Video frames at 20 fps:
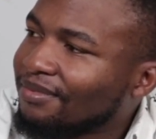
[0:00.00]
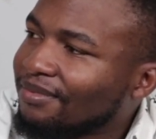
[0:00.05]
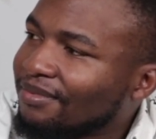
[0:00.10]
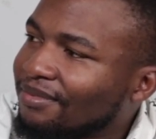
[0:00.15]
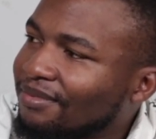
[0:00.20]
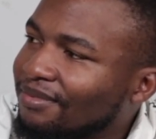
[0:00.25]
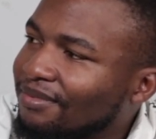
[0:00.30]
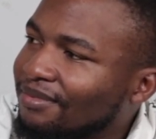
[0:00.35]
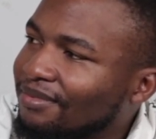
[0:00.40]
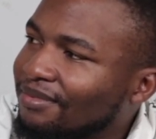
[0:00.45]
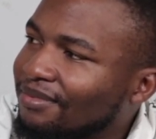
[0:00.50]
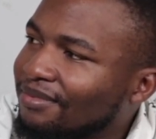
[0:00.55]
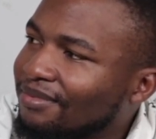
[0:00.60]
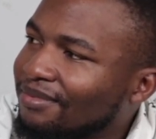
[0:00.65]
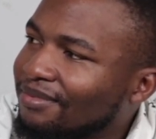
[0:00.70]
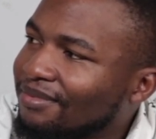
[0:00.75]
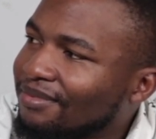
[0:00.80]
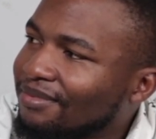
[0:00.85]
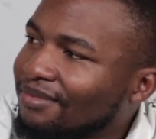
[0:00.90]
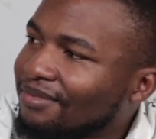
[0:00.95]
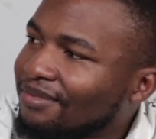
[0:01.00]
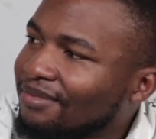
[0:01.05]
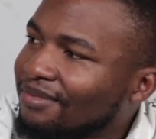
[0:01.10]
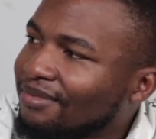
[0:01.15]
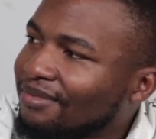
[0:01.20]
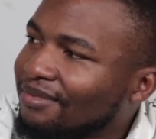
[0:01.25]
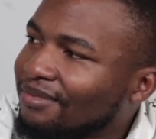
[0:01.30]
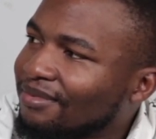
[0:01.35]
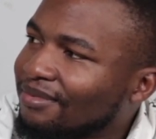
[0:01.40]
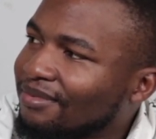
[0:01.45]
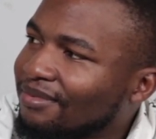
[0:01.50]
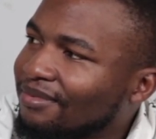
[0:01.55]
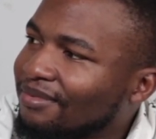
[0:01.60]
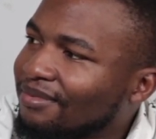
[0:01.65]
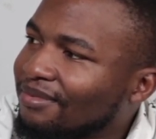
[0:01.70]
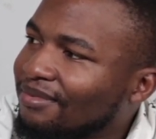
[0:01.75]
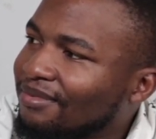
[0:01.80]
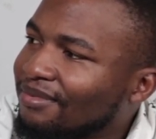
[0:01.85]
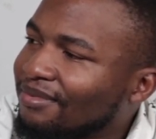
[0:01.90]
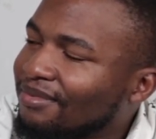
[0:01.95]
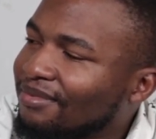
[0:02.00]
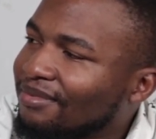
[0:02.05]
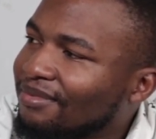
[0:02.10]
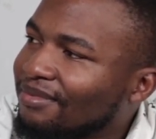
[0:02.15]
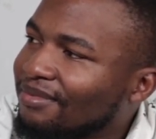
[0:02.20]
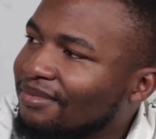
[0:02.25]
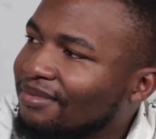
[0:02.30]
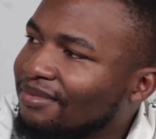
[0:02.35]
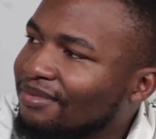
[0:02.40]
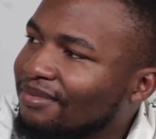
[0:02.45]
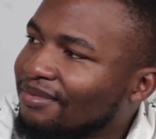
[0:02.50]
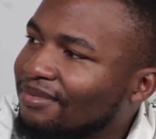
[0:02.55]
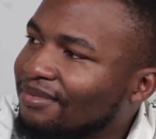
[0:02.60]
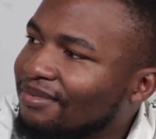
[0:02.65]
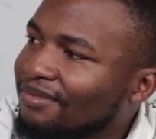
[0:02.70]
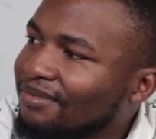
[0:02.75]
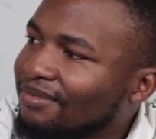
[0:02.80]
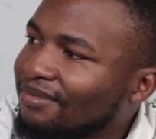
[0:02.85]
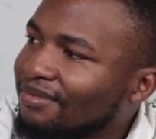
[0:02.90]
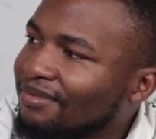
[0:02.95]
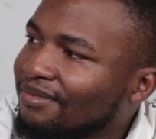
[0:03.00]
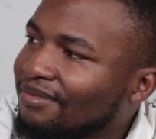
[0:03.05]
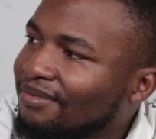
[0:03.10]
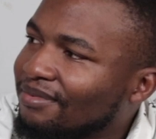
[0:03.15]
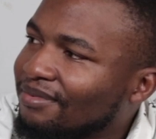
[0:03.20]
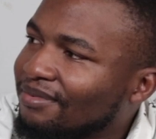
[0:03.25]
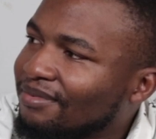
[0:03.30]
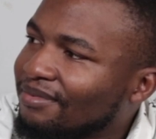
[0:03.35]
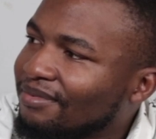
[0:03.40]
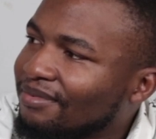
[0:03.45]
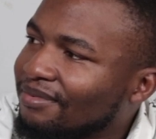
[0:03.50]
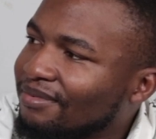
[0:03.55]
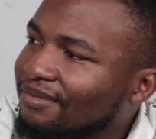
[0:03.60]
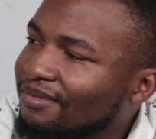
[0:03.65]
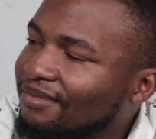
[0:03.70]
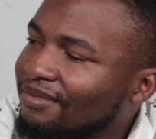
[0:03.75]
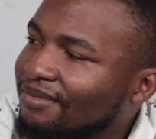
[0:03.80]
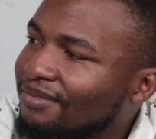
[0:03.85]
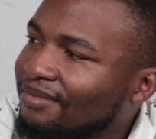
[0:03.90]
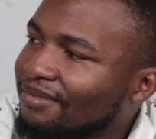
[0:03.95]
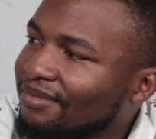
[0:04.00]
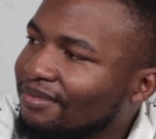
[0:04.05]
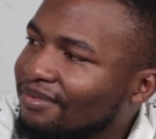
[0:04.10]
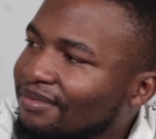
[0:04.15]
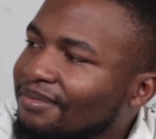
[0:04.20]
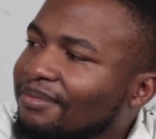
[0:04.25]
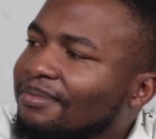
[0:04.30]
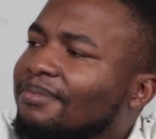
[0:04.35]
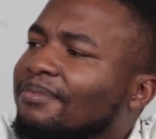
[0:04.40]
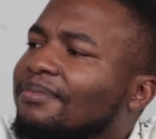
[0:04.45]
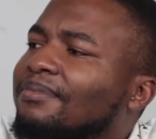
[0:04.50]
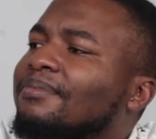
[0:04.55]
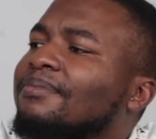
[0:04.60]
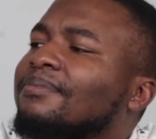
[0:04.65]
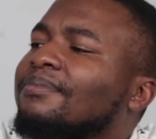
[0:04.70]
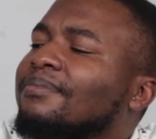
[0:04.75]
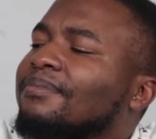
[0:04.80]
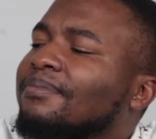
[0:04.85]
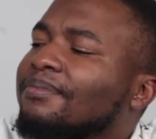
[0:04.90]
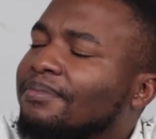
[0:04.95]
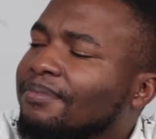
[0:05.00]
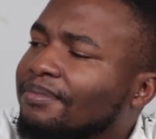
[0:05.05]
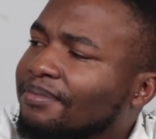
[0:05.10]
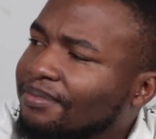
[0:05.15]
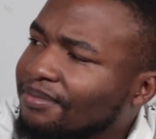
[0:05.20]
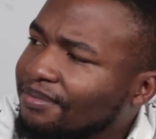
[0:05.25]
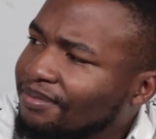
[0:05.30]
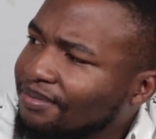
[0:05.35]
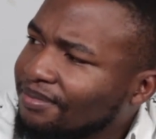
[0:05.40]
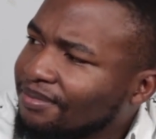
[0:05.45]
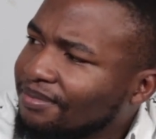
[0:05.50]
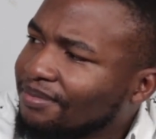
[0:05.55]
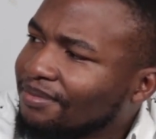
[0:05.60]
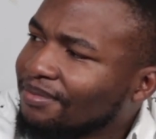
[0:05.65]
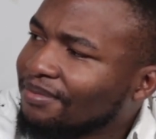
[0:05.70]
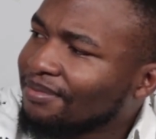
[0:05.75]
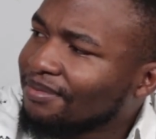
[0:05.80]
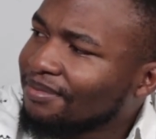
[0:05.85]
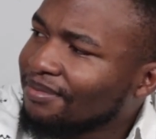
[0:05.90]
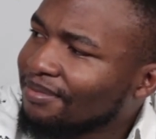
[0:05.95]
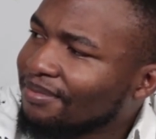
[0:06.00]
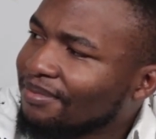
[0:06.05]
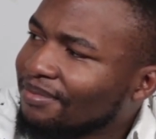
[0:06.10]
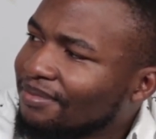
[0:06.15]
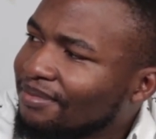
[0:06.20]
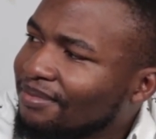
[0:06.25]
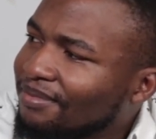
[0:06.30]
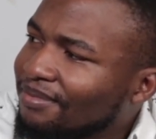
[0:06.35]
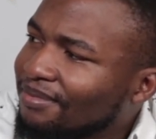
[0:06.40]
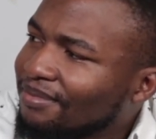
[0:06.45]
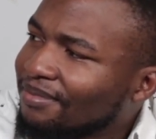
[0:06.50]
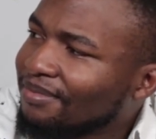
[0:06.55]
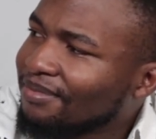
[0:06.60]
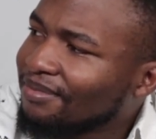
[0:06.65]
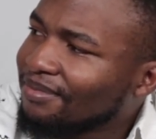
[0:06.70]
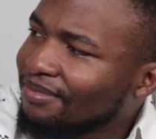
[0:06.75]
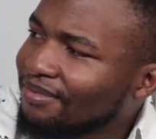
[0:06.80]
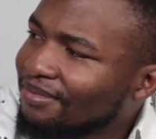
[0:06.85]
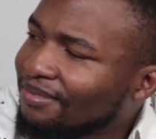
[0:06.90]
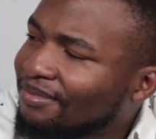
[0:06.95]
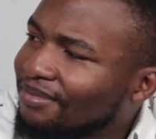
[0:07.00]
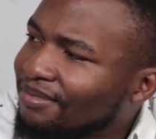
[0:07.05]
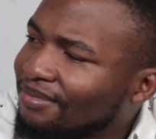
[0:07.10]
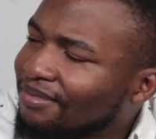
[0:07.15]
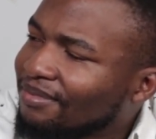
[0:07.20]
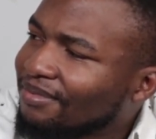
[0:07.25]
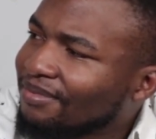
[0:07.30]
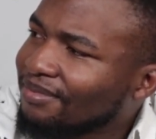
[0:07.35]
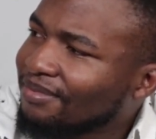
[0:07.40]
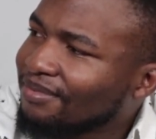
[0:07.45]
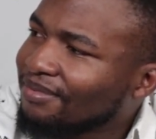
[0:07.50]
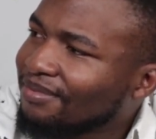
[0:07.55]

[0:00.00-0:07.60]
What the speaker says: No words are spoken by the person on screen.